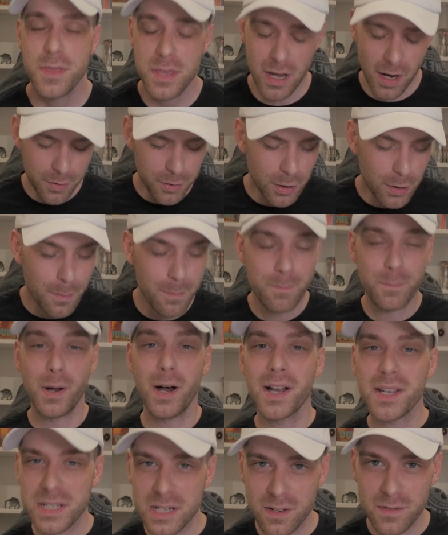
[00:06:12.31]
The other
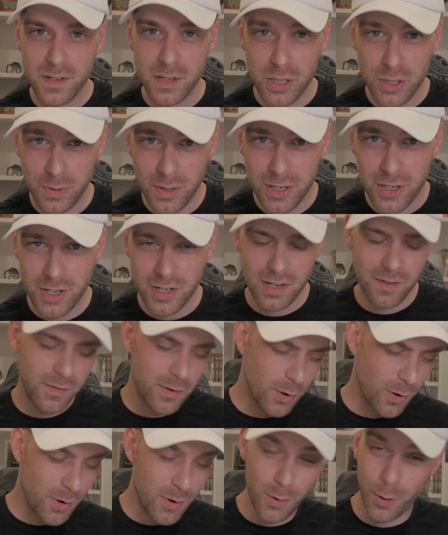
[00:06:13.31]
positive situation, if
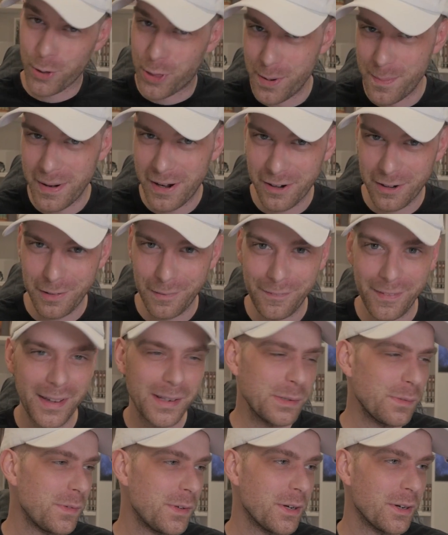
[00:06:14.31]
you're a North American
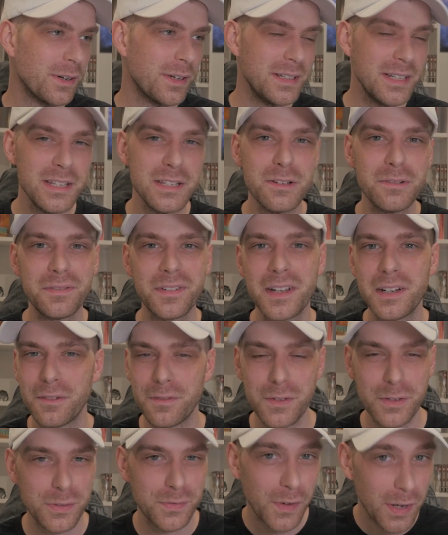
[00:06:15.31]
fan, if you're an EU fan, it
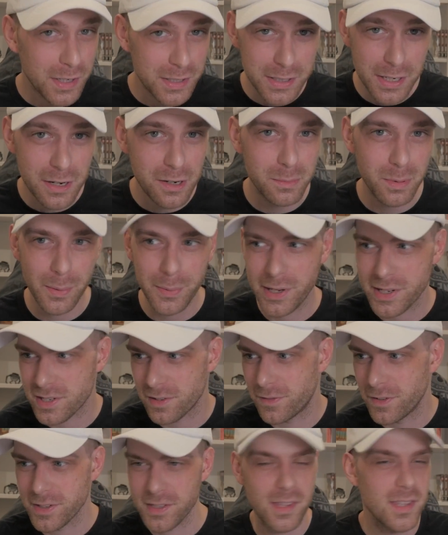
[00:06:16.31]
feels fucking terrible because it
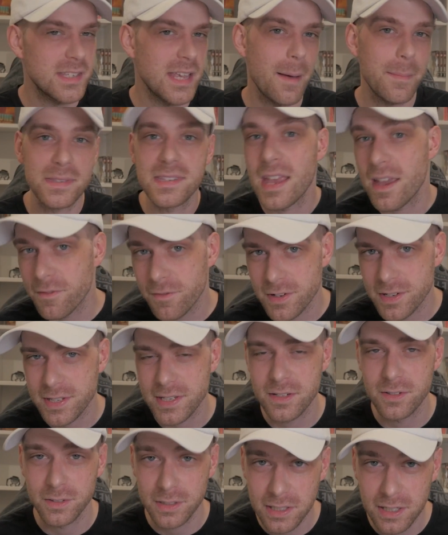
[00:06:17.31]
feels like this happens every
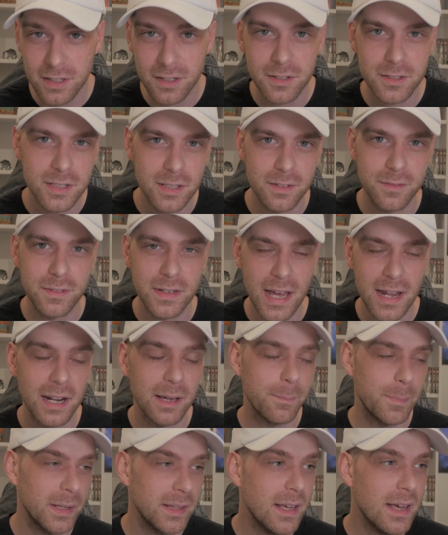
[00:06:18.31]
single year to Fnatic,
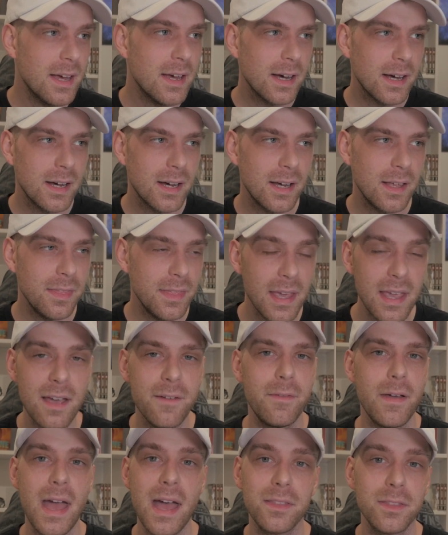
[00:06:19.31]
but they
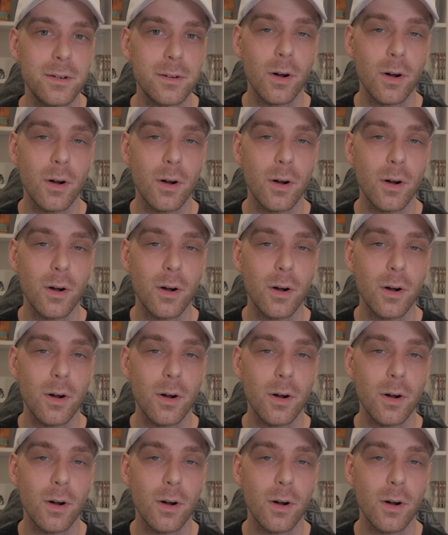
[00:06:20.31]
have had their